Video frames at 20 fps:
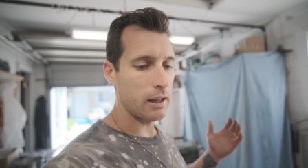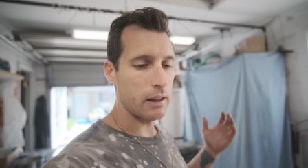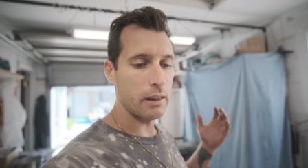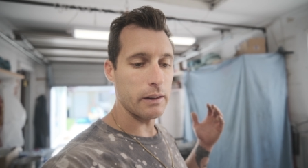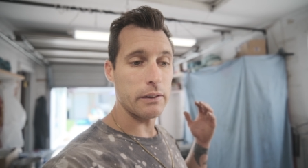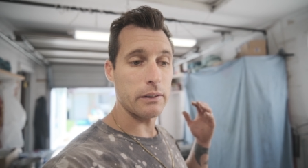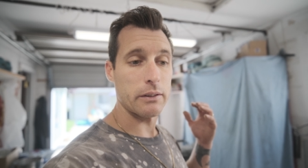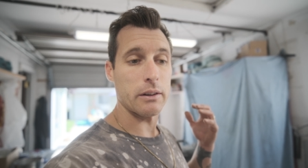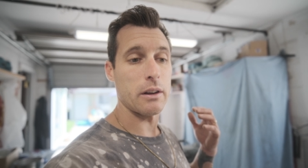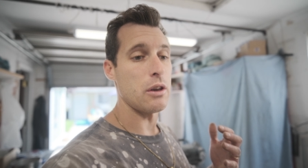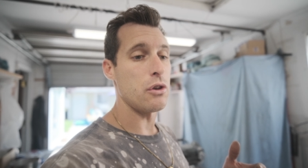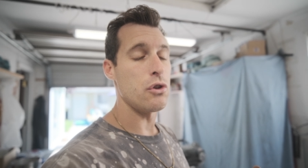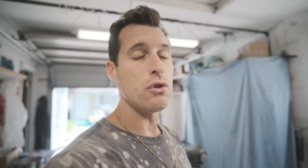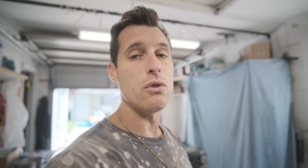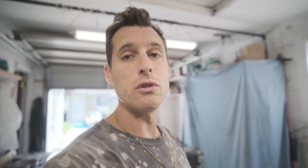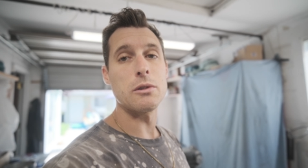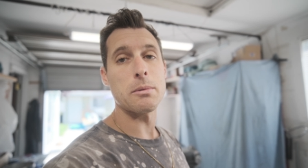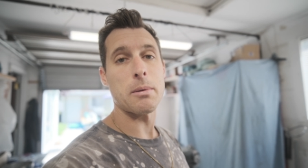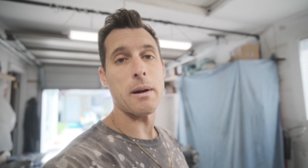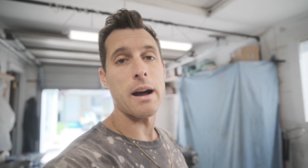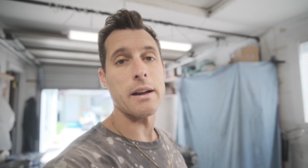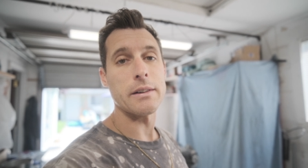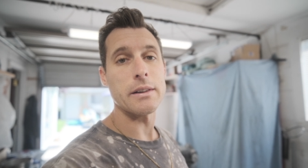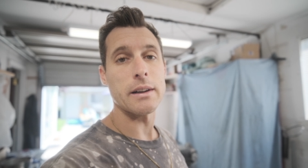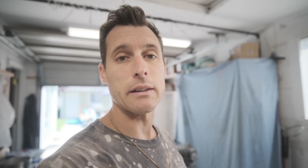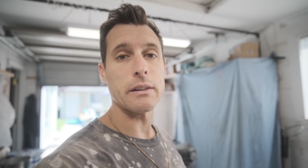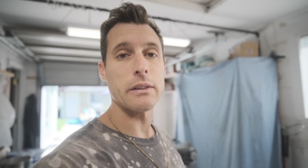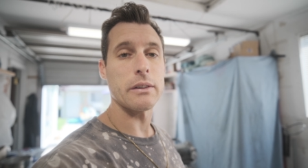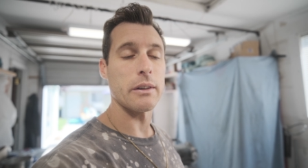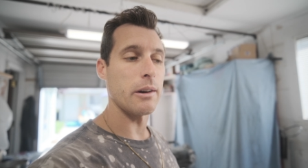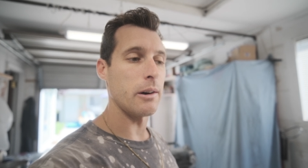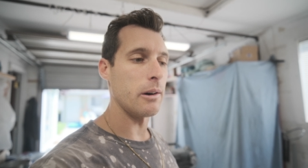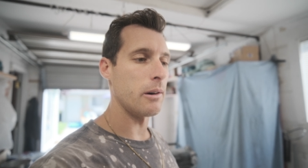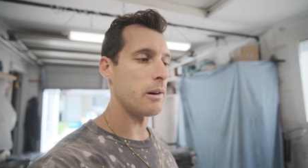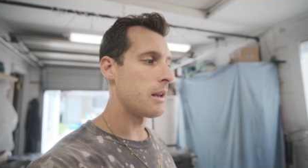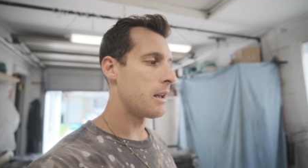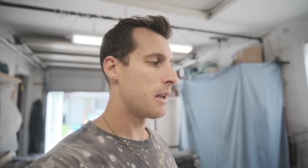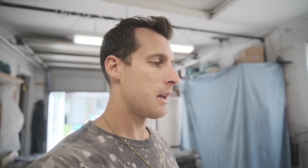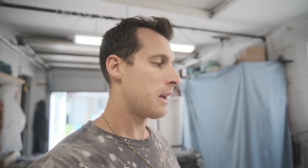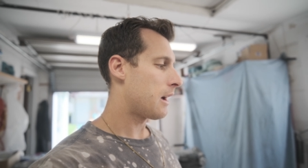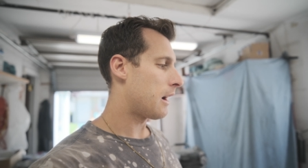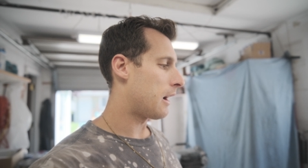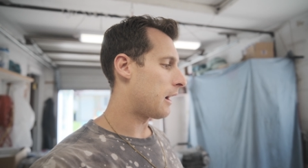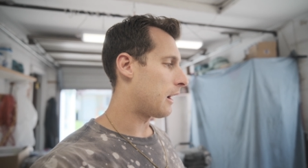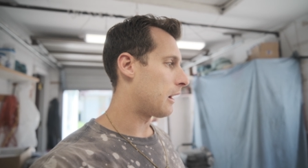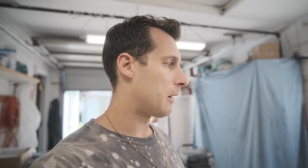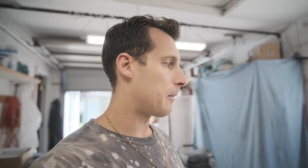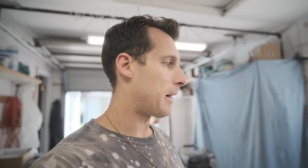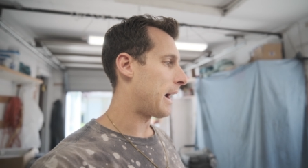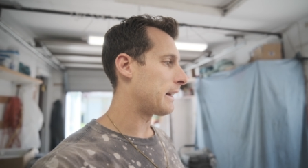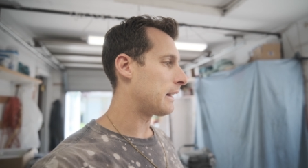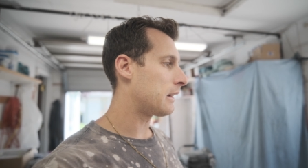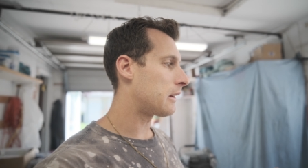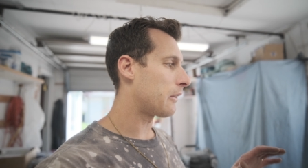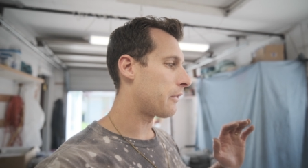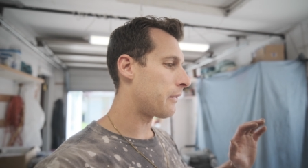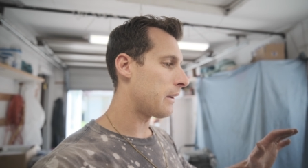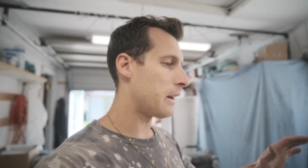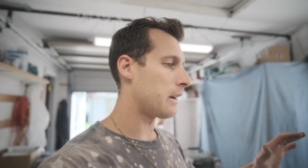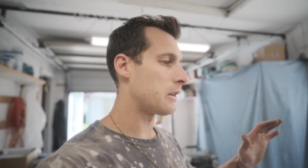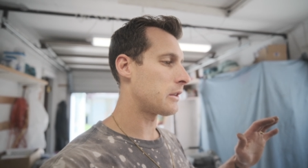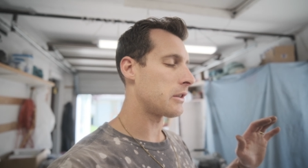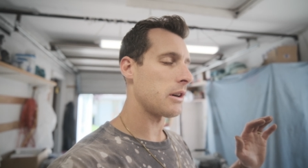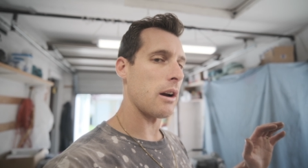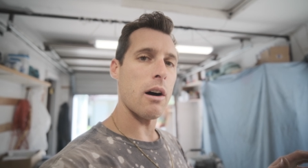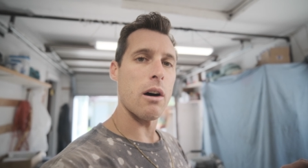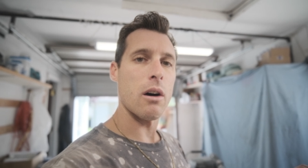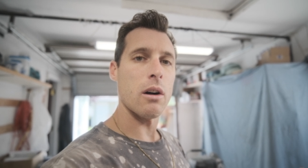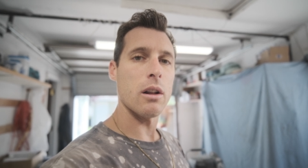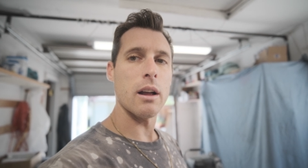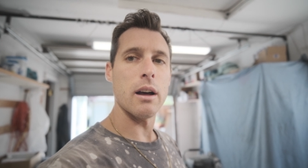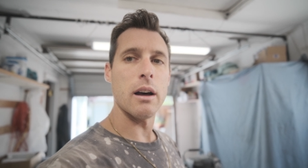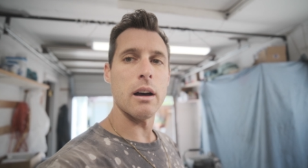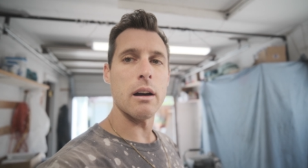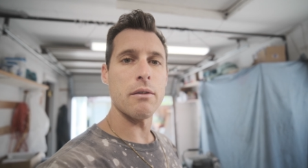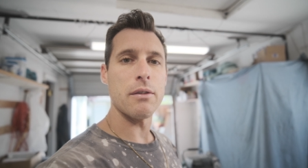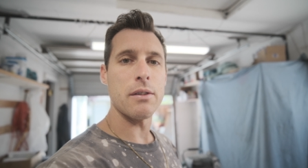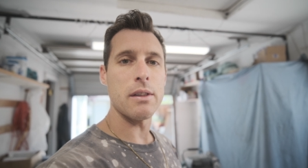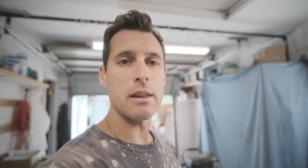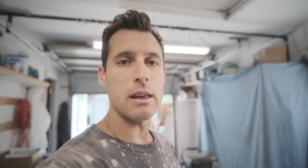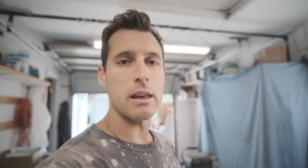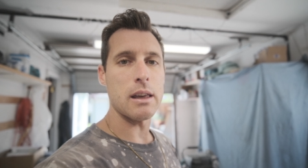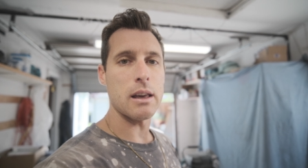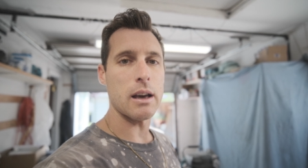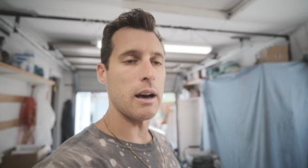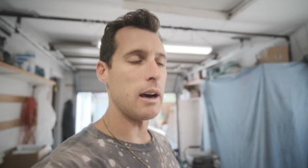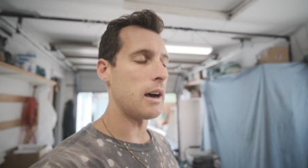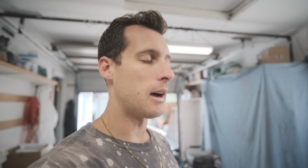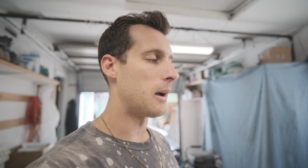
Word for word: this is a huge project, so I need to finish all of the